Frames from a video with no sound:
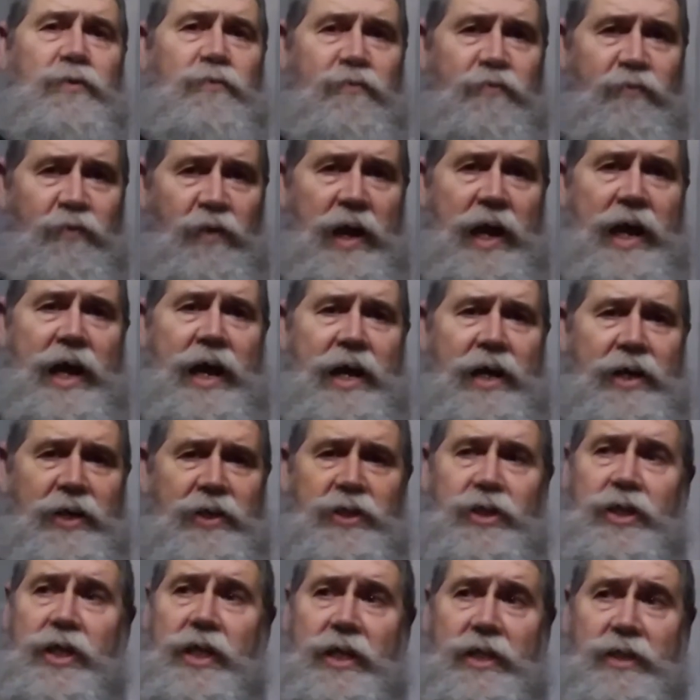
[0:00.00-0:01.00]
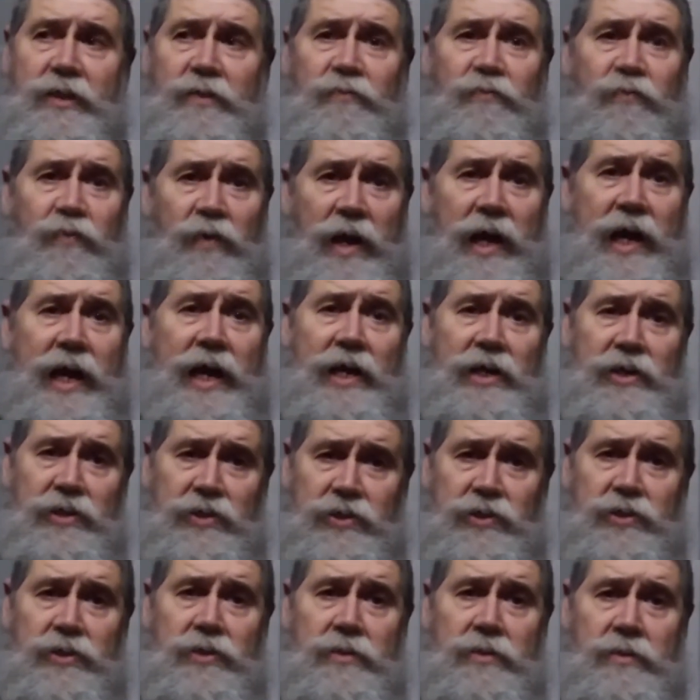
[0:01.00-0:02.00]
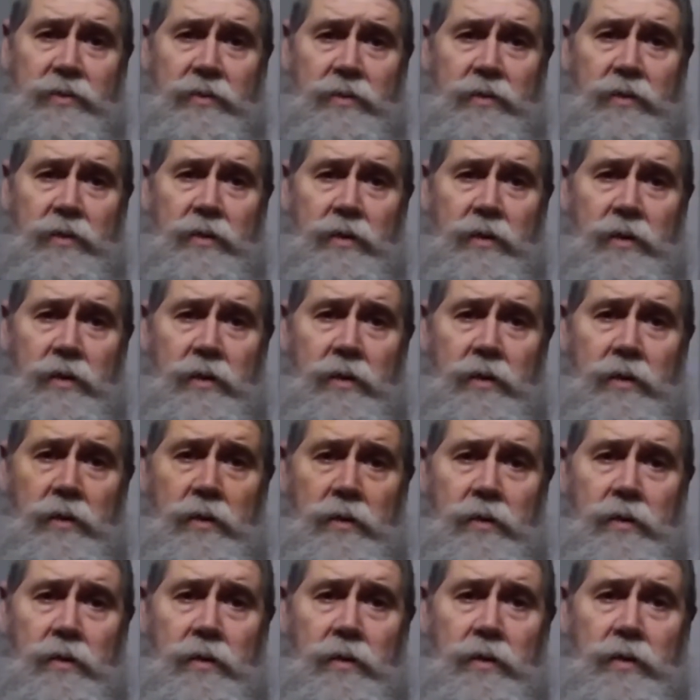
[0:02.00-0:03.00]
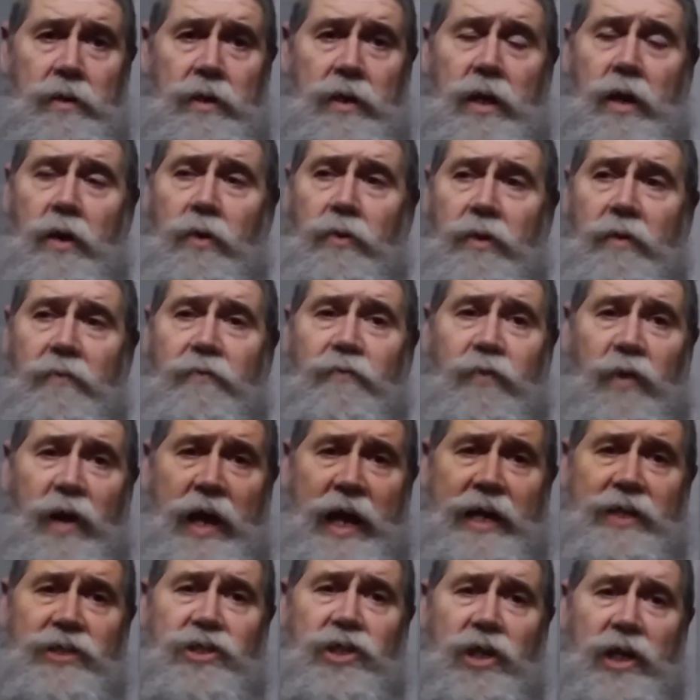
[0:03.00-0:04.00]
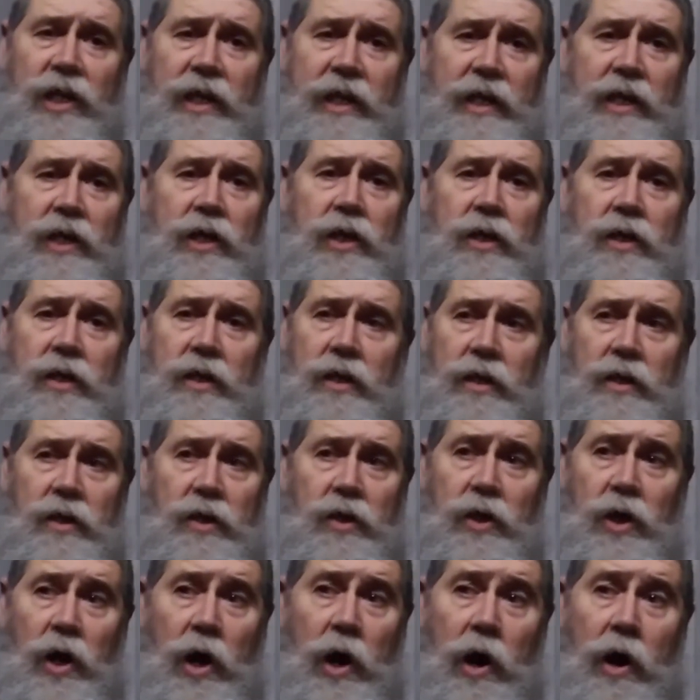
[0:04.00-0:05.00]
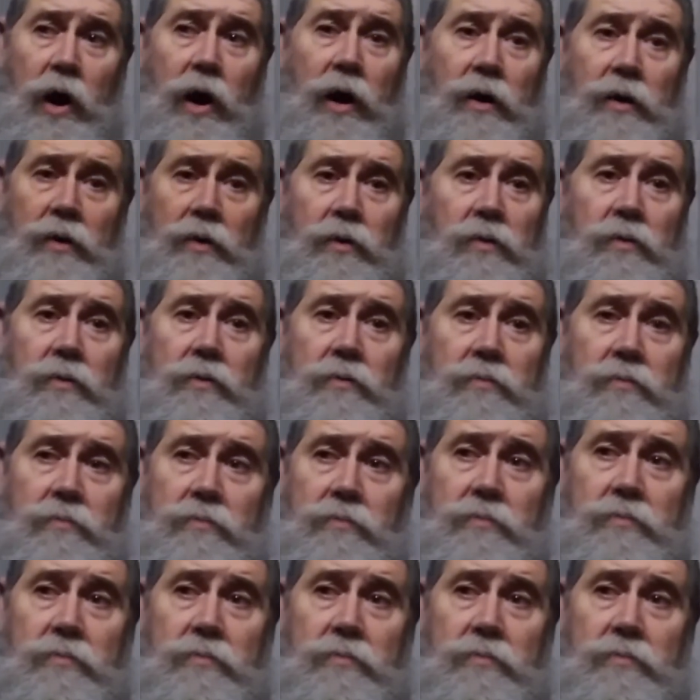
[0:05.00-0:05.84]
flesh is flesh. You know, the fleshly carnal